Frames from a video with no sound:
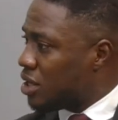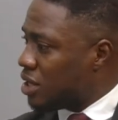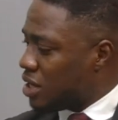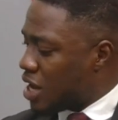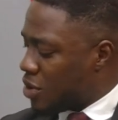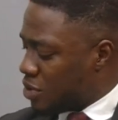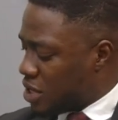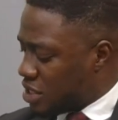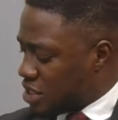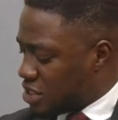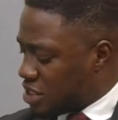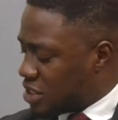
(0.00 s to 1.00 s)
Now,
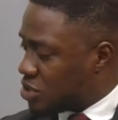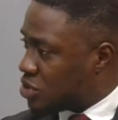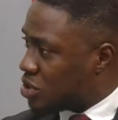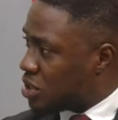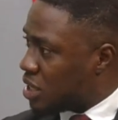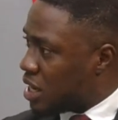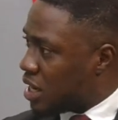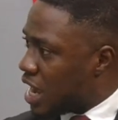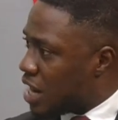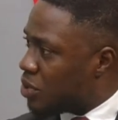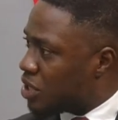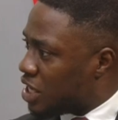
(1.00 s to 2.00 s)
is it in
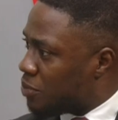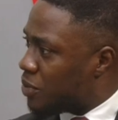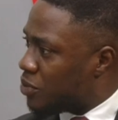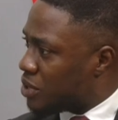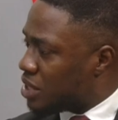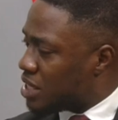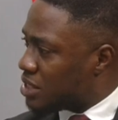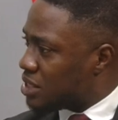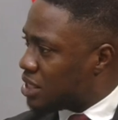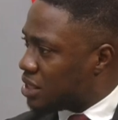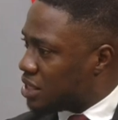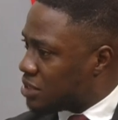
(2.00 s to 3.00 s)
line with keeping with
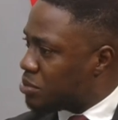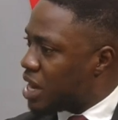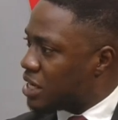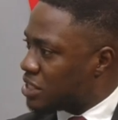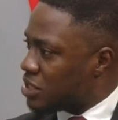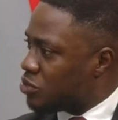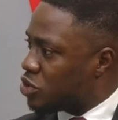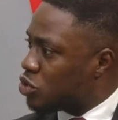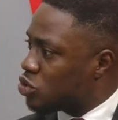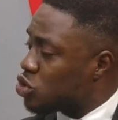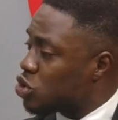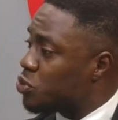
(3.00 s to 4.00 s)
this that this magazine would
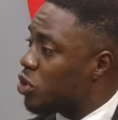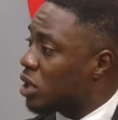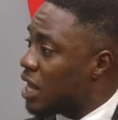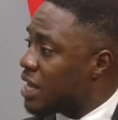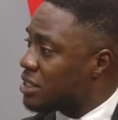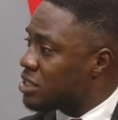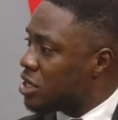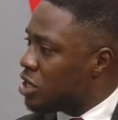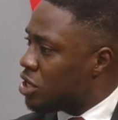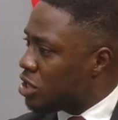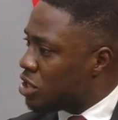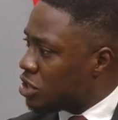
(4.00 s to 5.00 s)
also spotlight
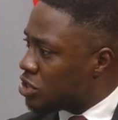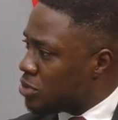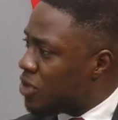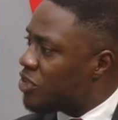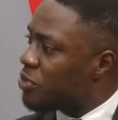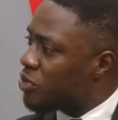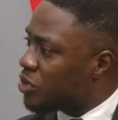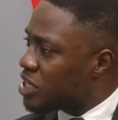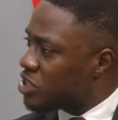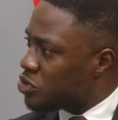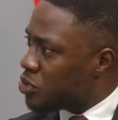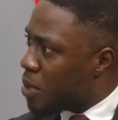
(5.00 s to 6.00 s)
some of the
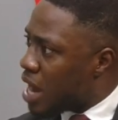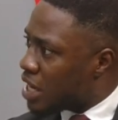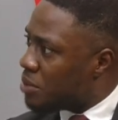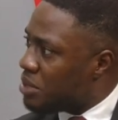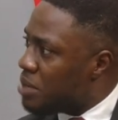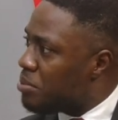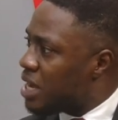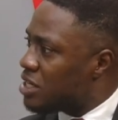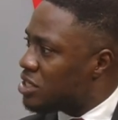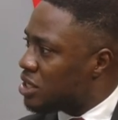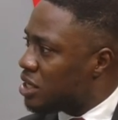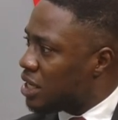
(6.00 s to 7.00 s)
progress remarkably
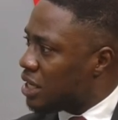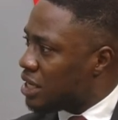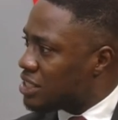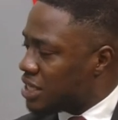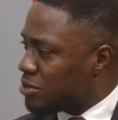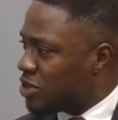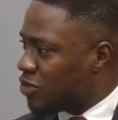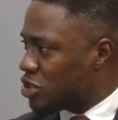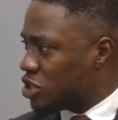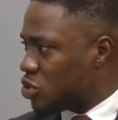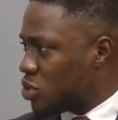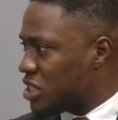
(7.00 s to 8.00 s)
made in terms of
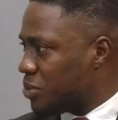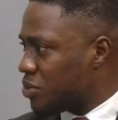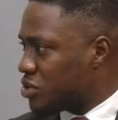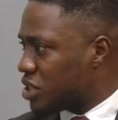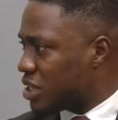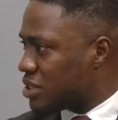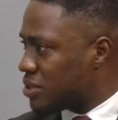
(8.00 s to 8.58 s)
constituency projects.